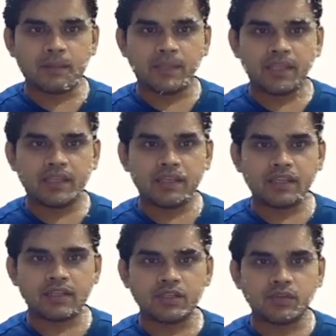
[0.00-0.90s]

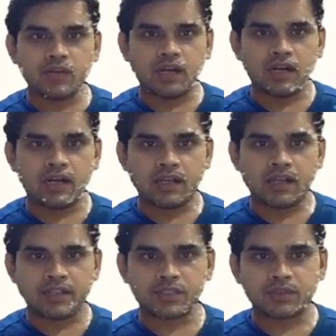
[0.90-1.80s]
PQR
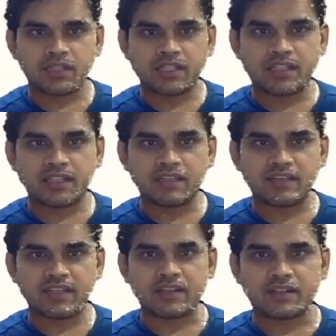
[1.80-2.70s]
as shown in the
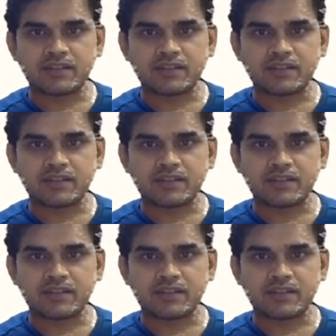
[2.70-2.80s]
figure.